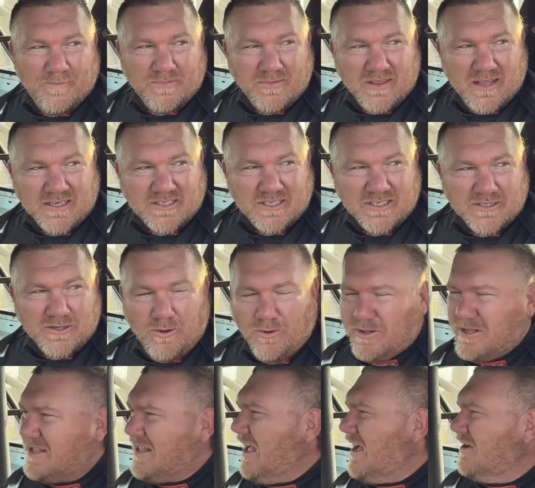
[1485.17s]
Let's just hold
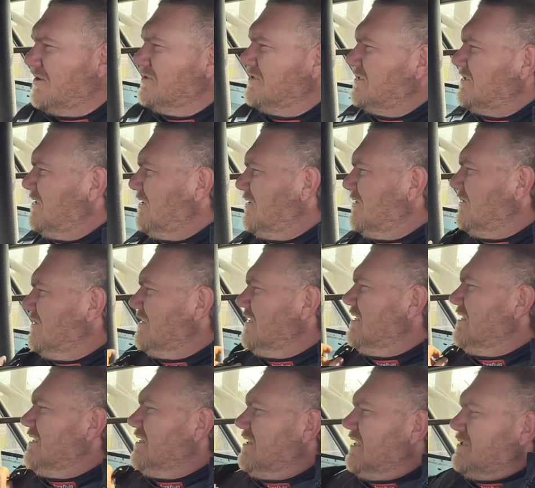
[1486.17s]
it down. So
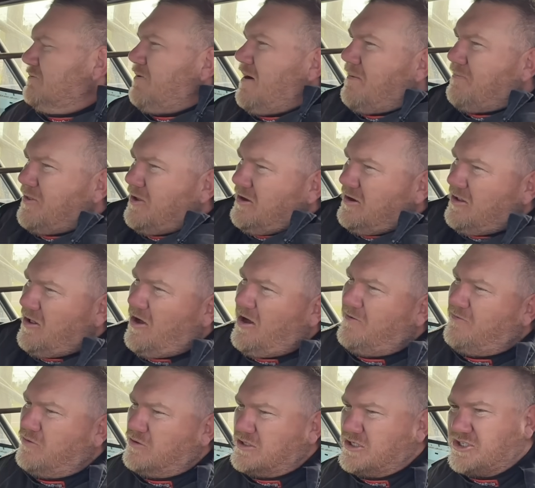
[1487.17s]
let's pop the hood
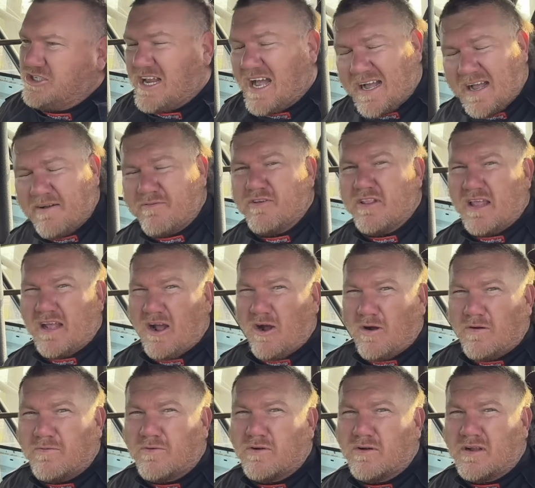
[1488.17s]
off. We'll just check everything
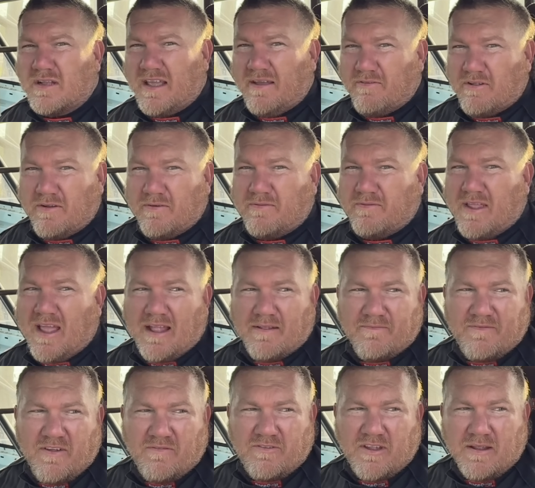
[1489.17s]
over, give it a
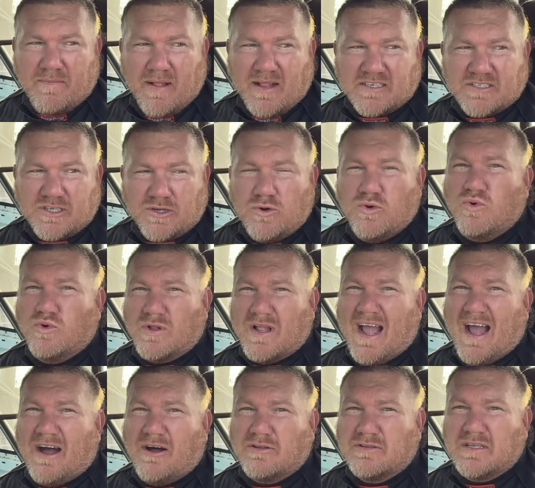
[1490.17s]
10-15 minutes to cool
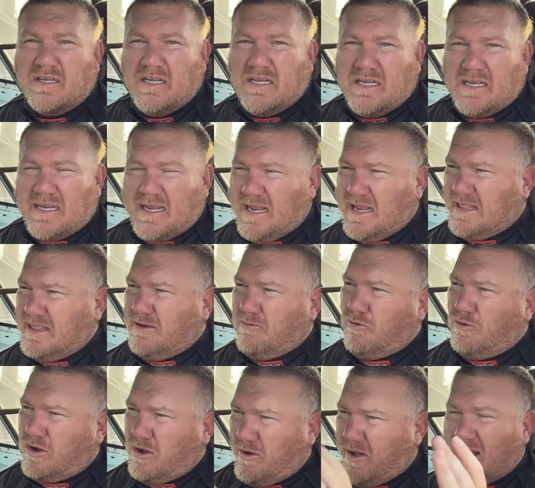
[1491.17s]
down, and then
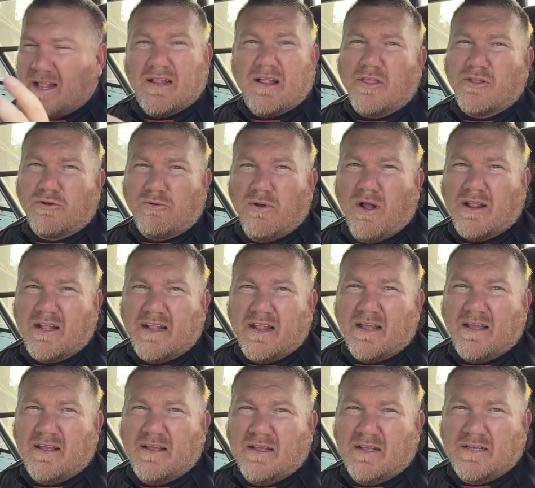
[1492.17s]
we'll go hit another run in
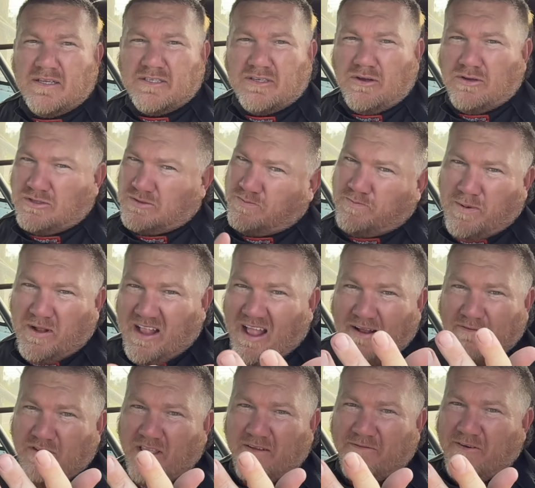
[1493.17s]
it. So but
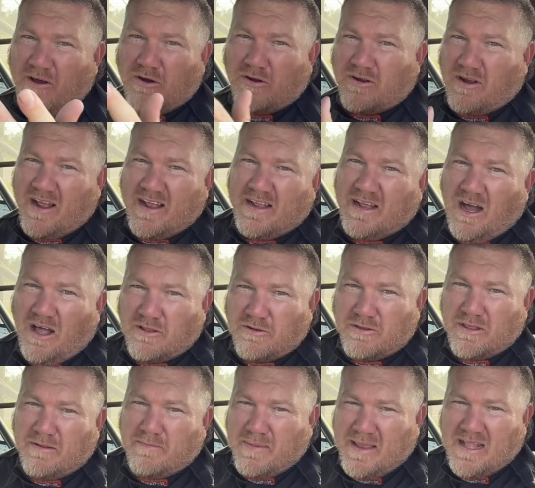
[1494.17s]
everything felt great other
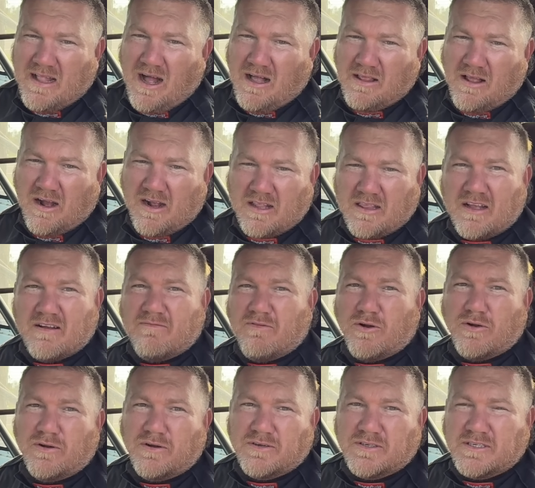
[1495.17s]
than me not locking the
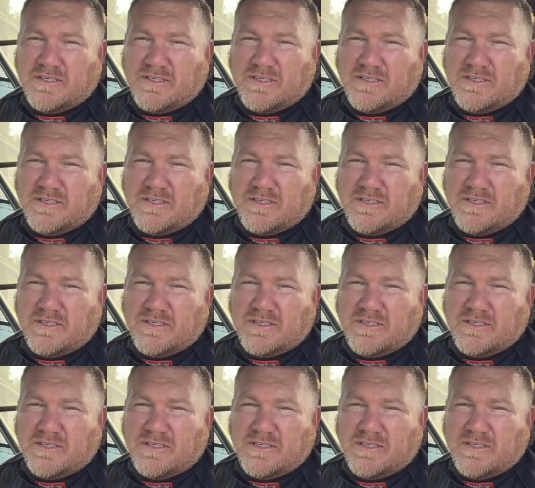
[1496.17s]
converter.